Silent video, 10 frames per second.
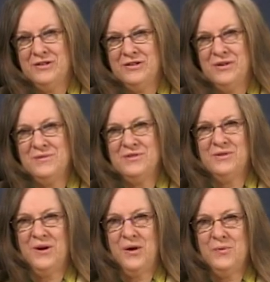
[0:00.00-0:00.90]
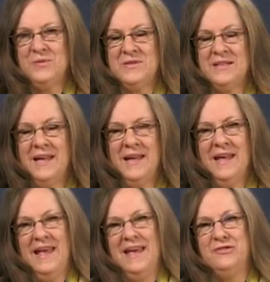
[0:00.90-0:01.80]
Joens, your host,
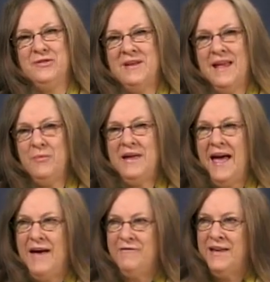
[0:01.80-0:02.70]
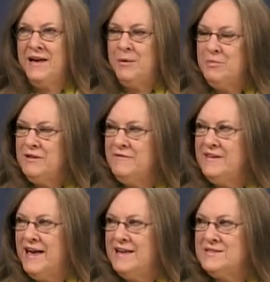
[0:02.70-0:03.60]
and today we have a couple of
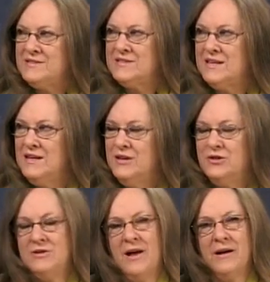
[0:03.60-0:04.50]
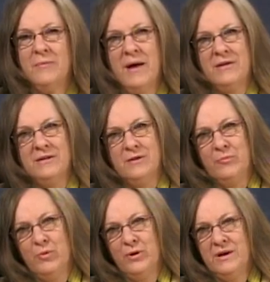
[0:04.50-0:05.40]
guests to talk about an
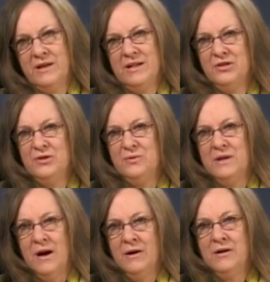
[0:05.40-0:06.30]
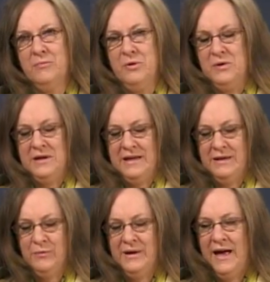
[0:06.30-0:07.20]
important issue in our community.
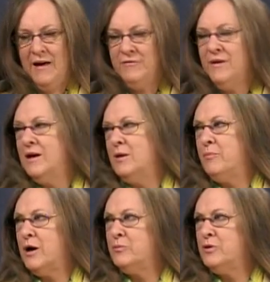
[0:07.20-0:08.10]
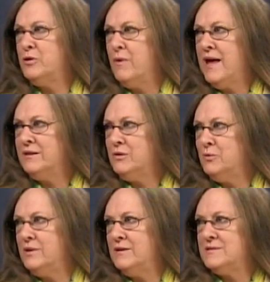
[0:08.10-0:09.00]
We have Barbara U'Ren, who
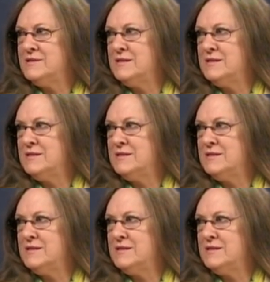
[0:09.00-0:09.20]
is the